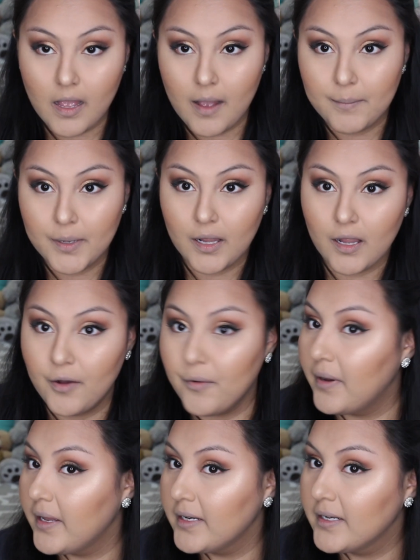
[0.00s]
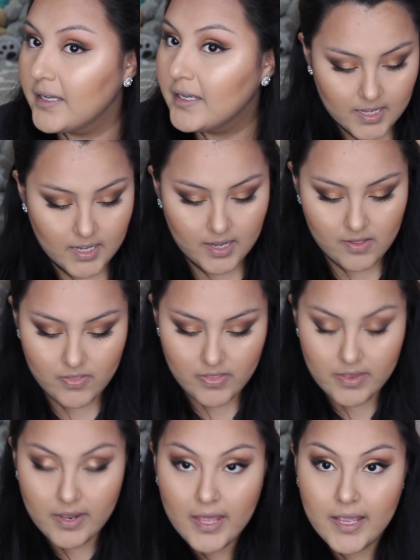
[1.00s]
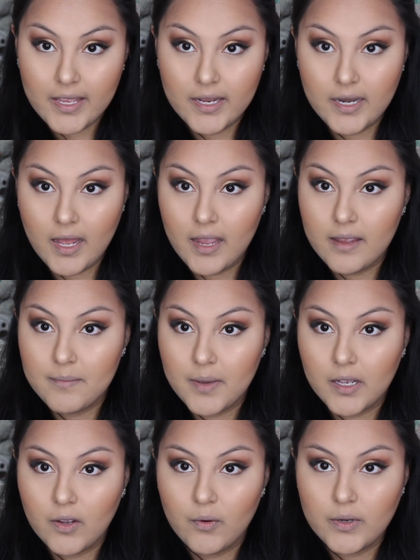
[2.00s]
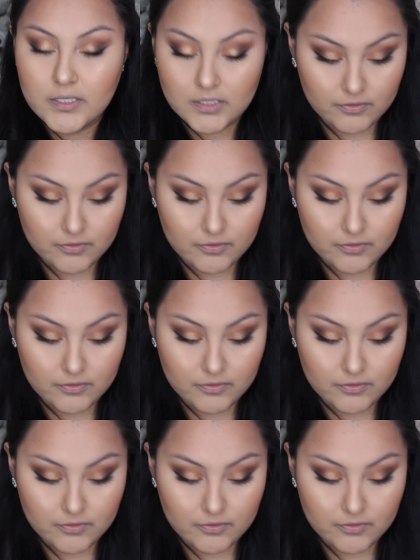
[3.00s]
I'm glowing. And then I'm going